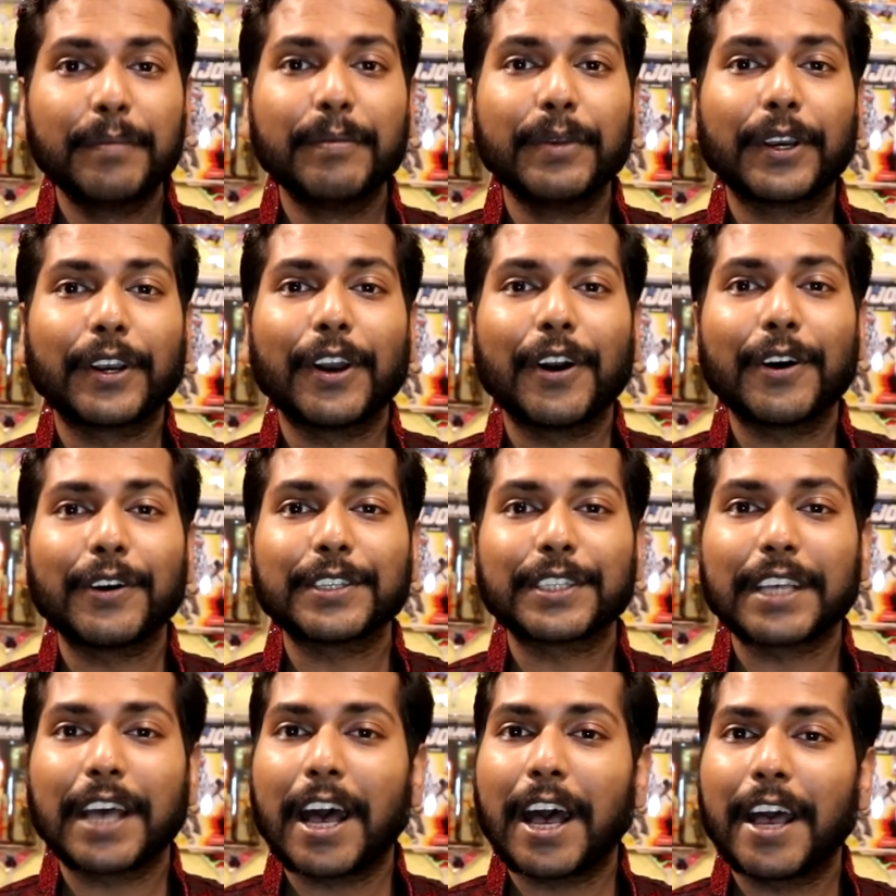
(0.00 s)

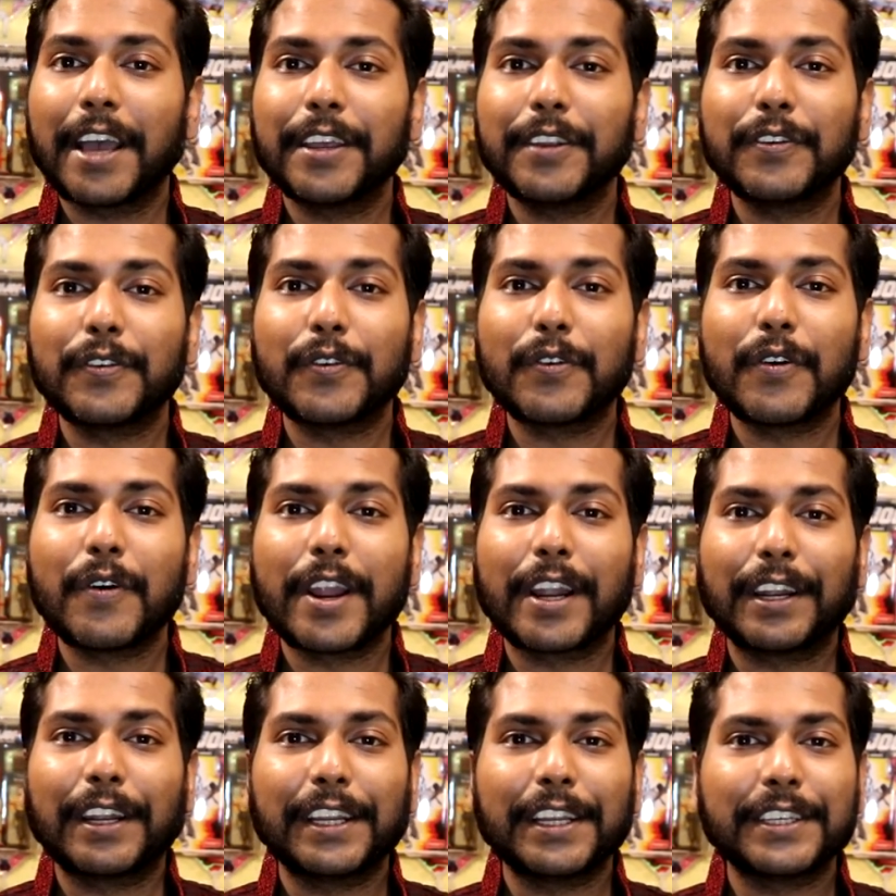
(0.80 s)
because I know
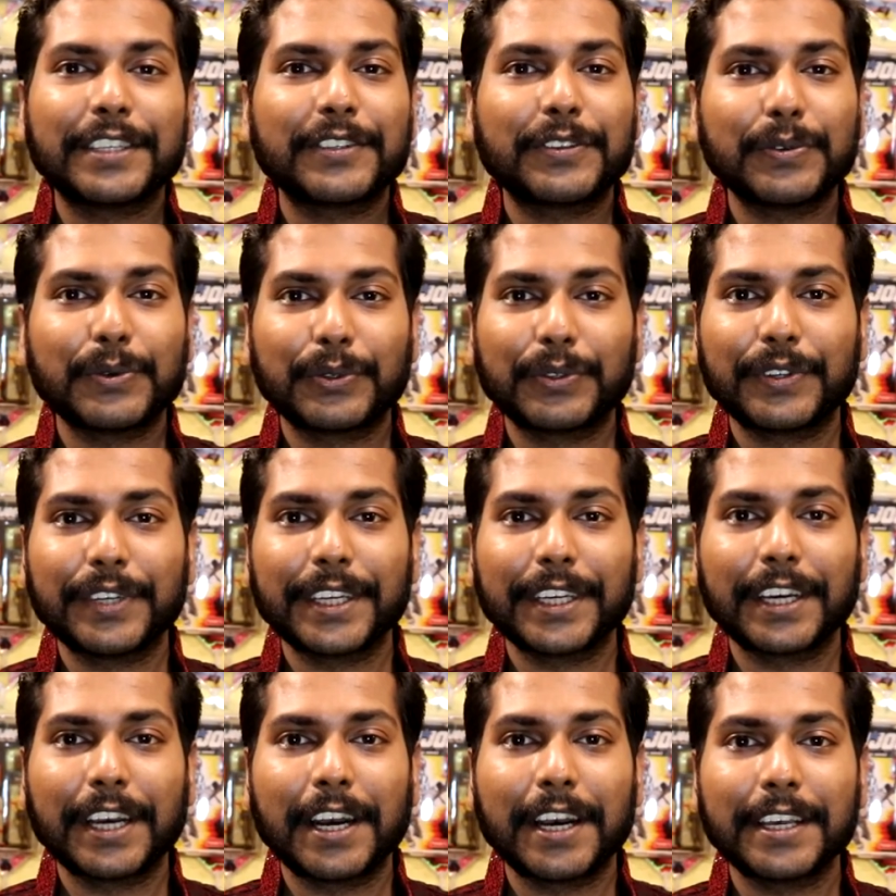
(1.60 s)
at least two,
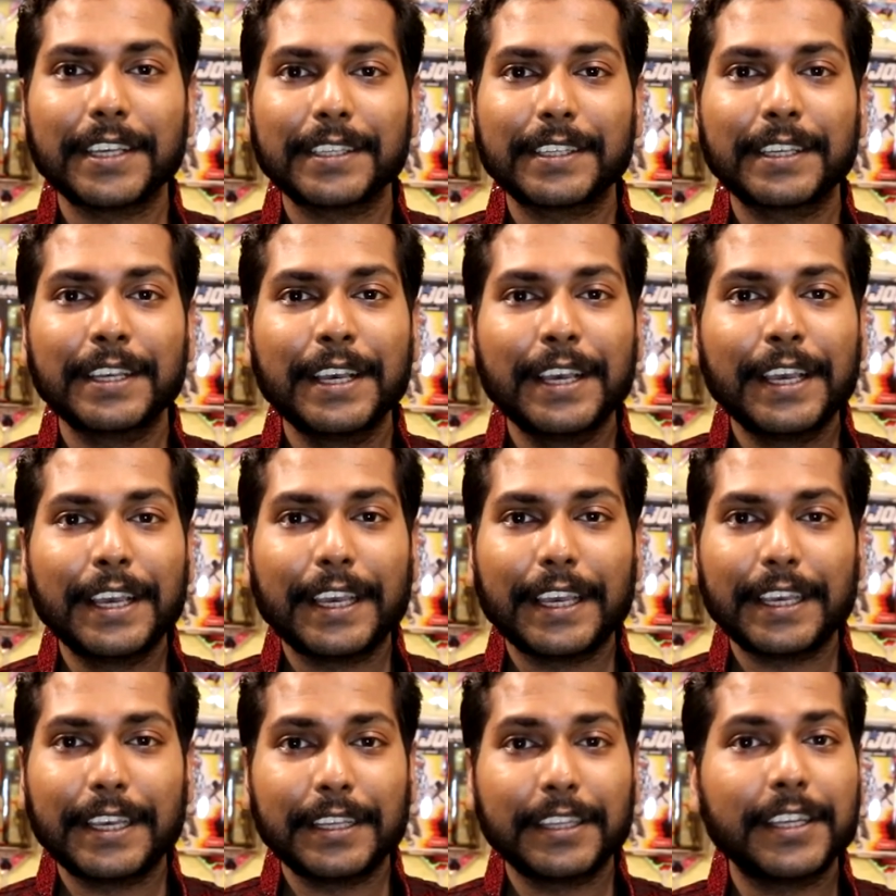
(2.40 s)
three guys
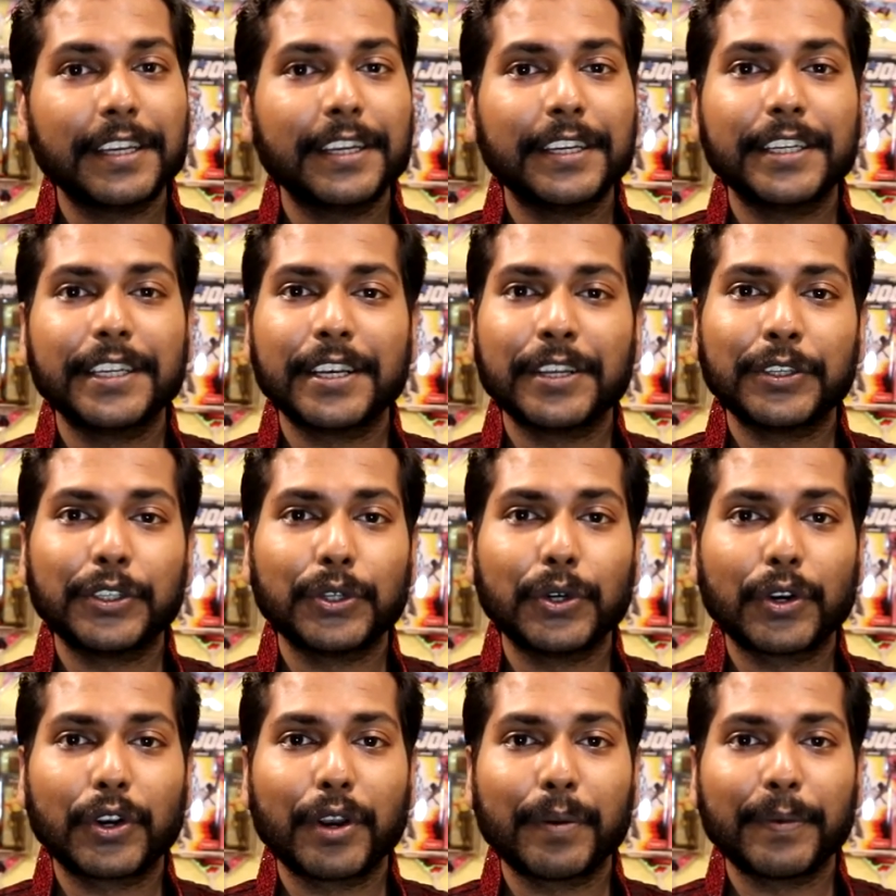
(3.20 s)
in the Indian
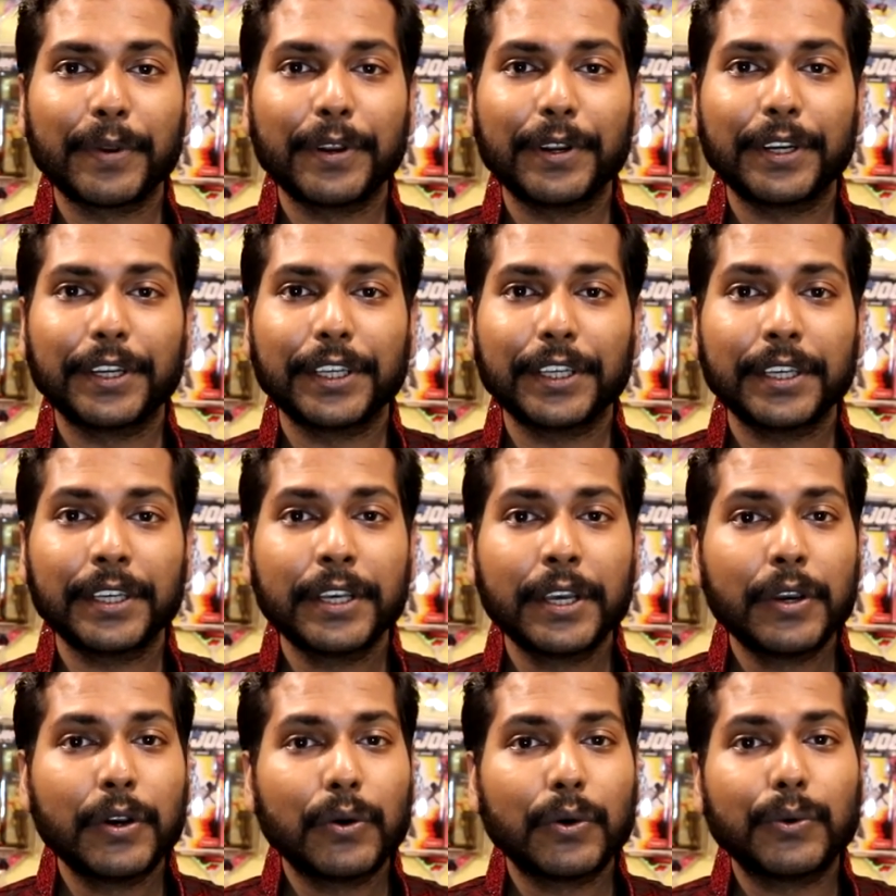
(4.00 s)
Joe community